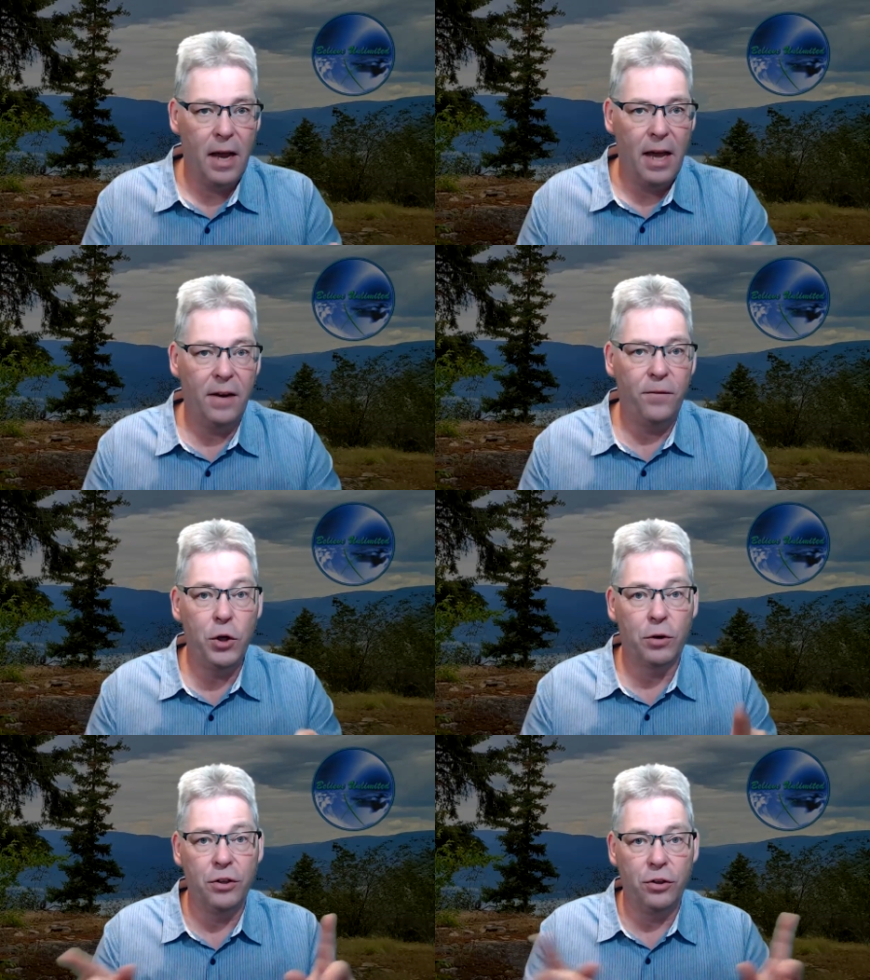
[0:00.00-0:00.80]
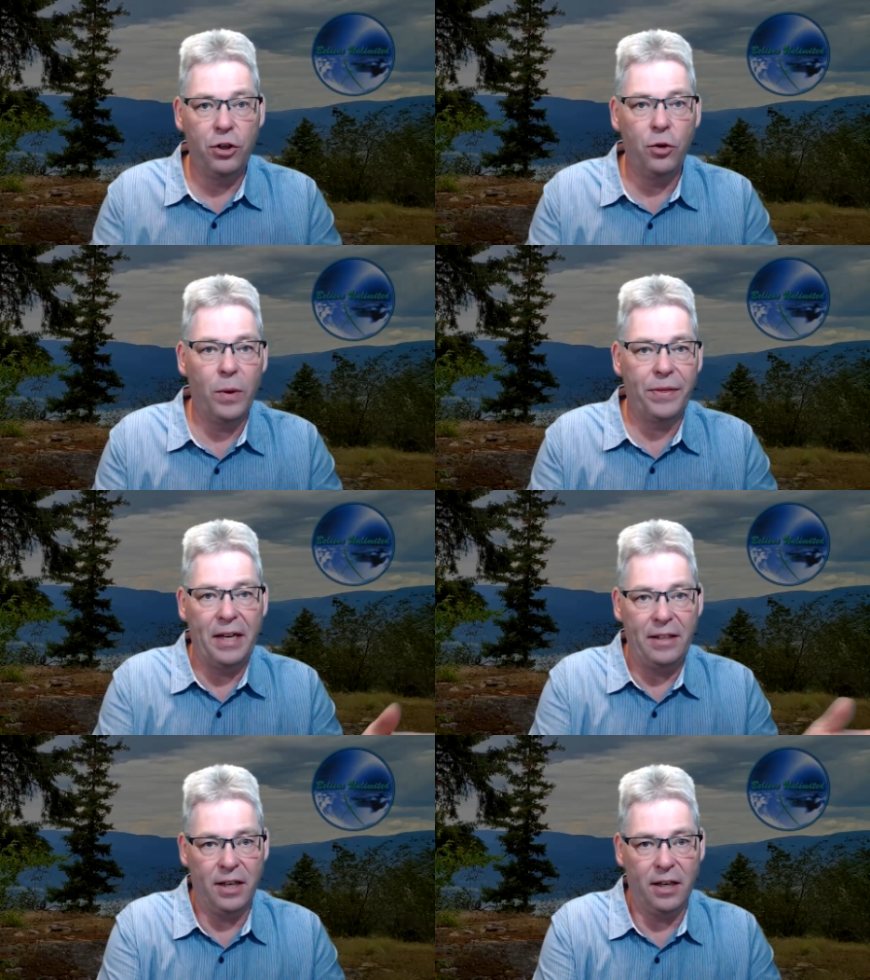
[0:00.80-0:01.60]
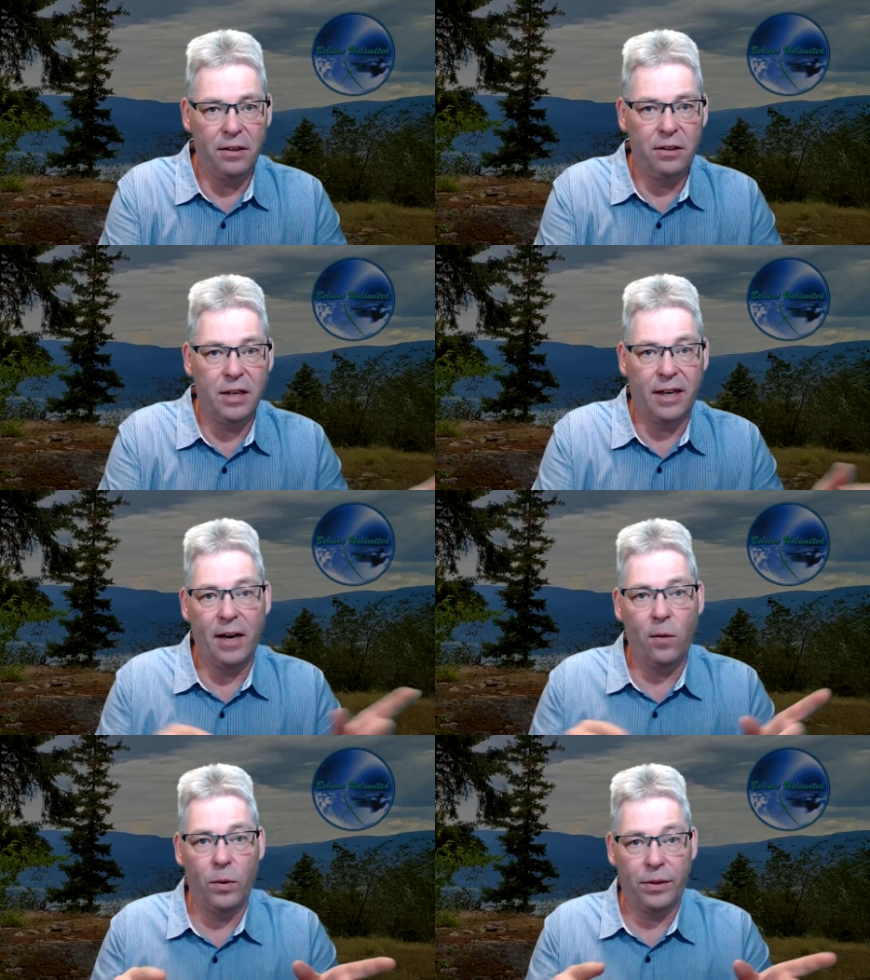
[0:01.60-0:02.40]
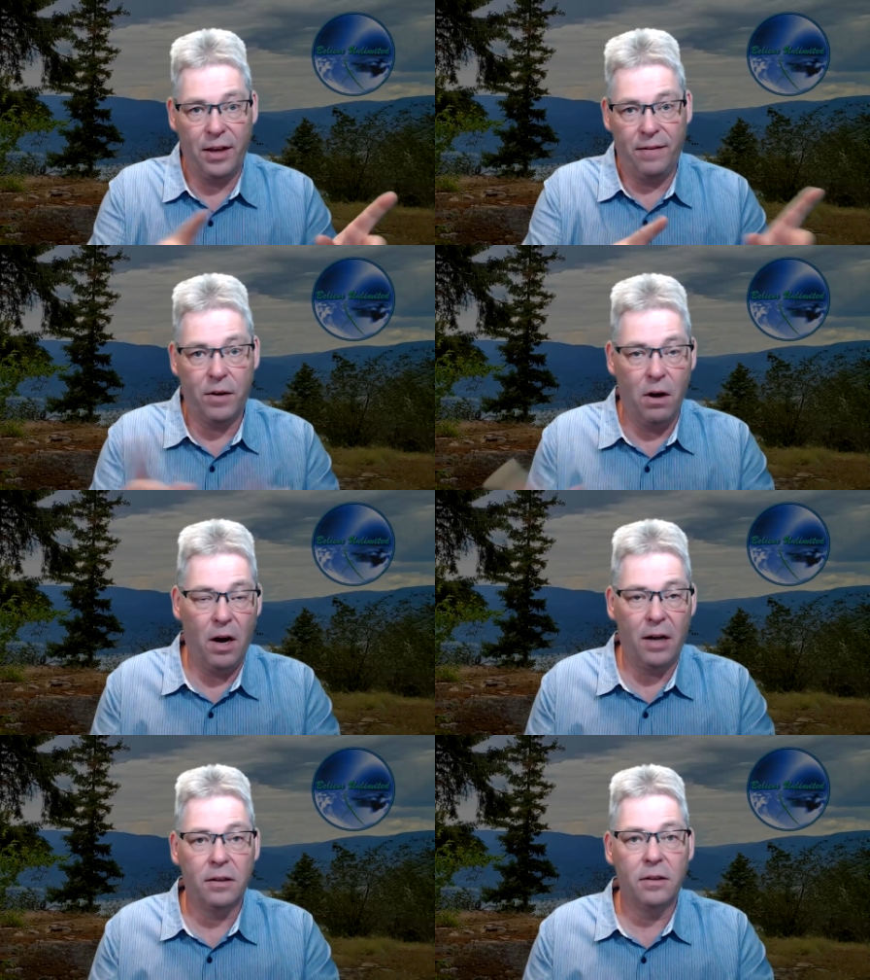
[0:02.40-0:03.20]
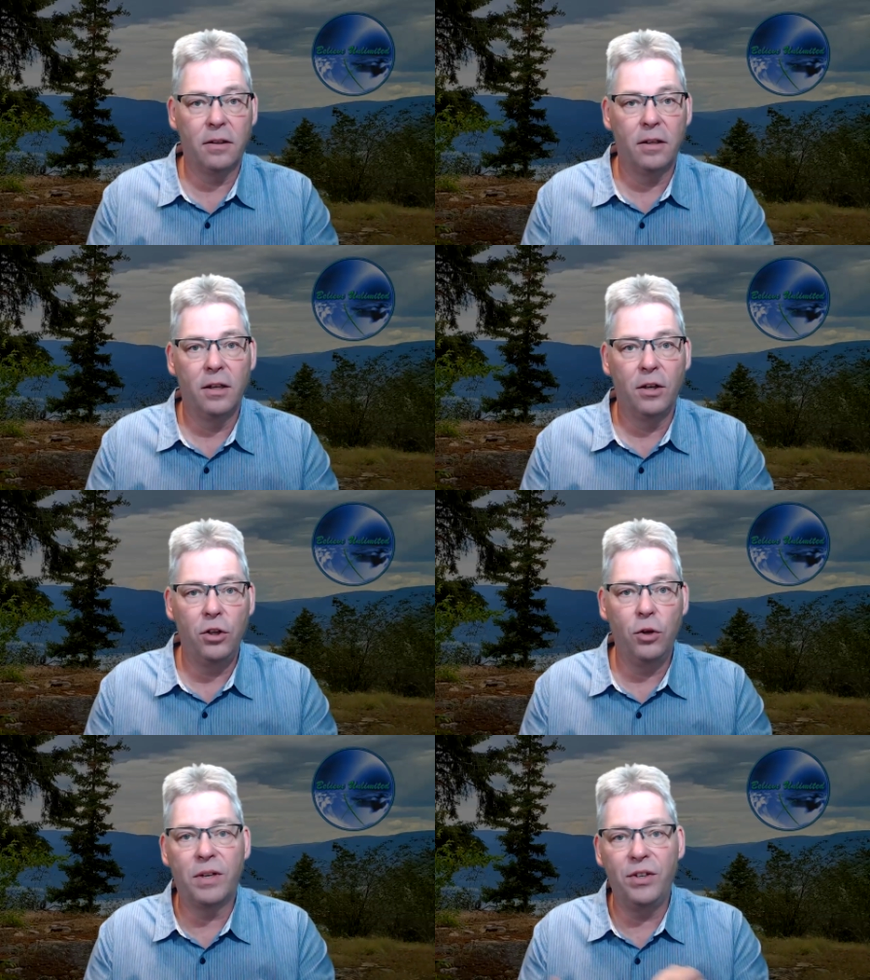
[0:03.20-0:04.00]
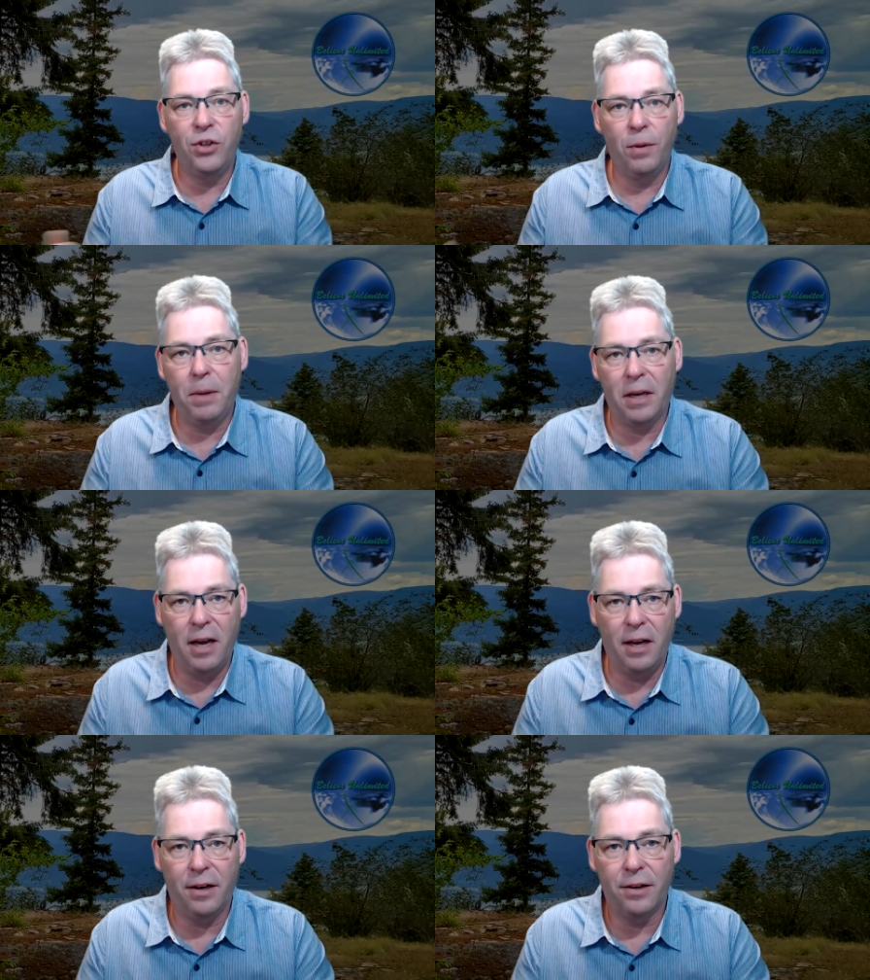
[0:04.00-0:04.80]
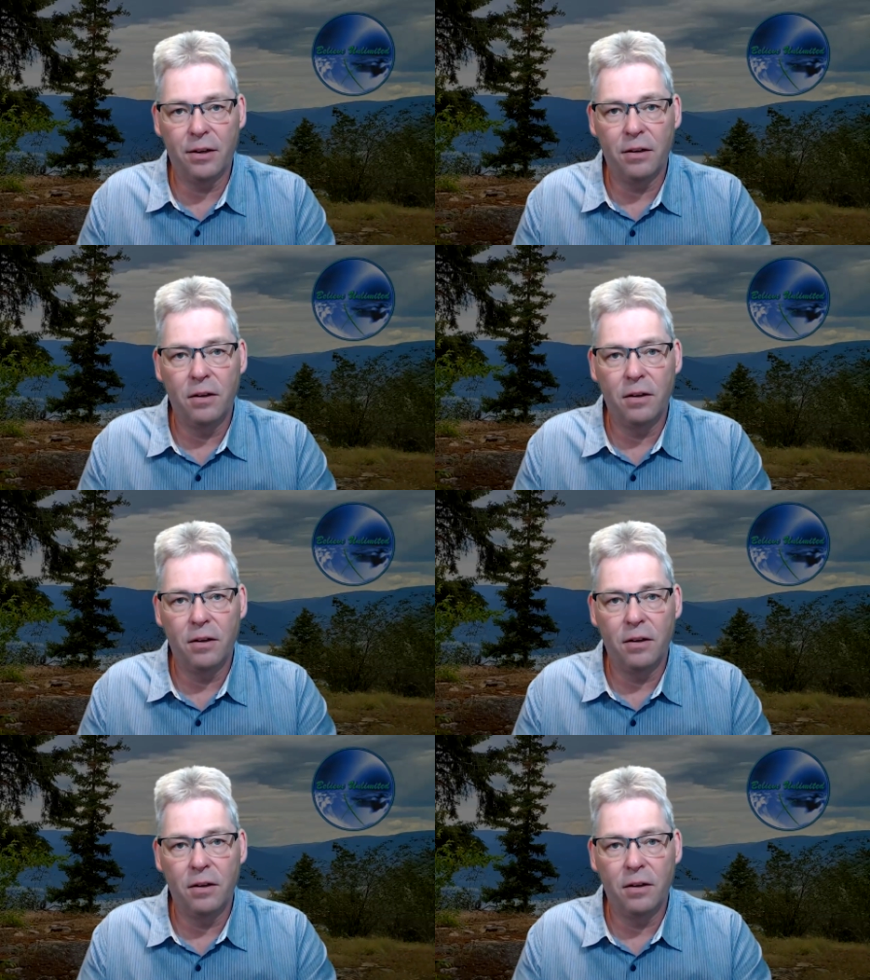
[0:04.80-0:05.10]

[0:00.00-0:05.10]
And if you can do what they did to get what they've got, you can duplicate it.